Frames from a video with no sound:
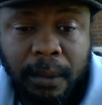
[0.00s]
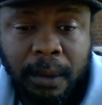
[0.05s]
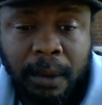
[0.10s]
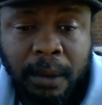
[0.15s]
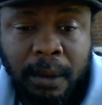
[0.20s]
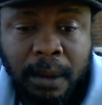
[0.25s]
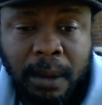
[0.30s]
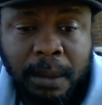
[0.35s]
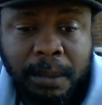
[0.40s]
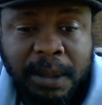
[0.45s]

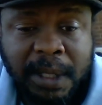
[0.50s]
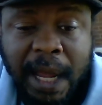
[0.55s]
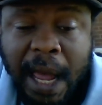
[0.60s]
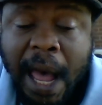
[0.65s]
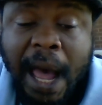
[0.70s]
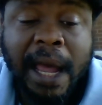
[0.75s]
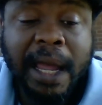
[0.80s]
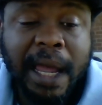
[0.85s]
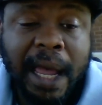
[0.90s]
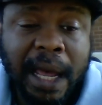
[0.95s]
You know what I'm saying?
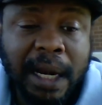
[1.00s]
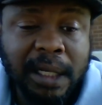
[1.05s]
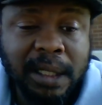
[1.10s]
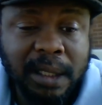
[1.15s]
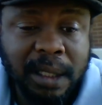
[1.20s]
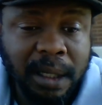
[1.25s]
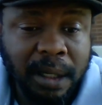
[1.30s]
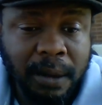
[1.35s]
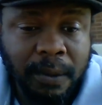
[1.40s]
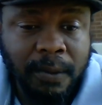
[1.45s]
I gotta
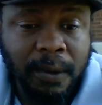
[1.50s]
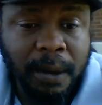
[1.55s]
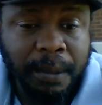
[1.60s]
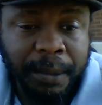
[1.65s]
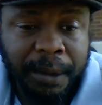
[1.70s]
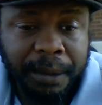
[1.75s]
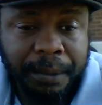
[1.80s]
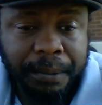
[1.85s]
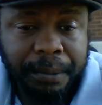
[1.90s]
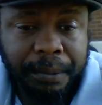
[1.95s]
see your
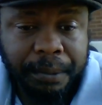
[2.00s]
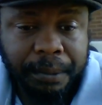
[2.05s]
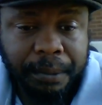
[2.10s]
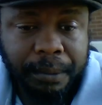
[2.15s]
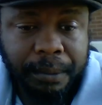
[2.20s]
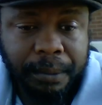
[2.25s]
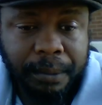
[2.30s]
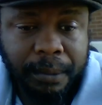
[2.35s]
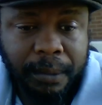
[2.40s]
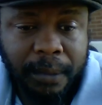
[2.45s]
woman.
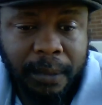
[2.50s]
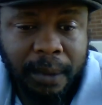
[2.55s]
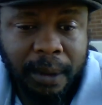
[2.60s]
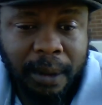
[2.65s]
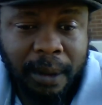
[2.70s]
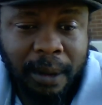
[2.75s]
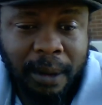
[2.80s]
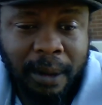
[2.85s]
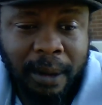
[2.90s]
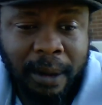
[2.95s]

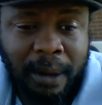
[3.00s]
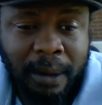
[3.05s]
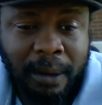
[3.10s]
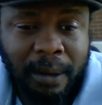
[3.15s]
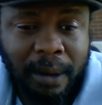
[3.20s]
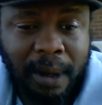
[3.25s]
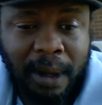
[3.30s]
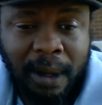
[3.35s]
You know,